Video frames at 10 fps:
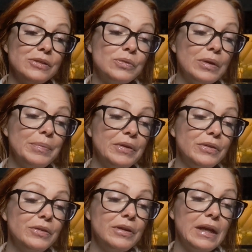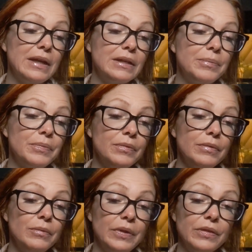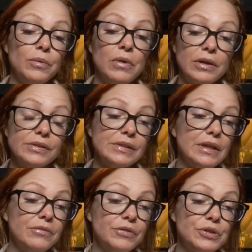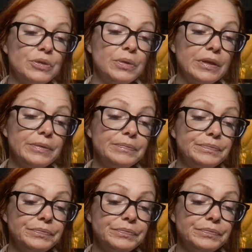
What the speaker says: Scorpio, you could end up with a water sign for sure.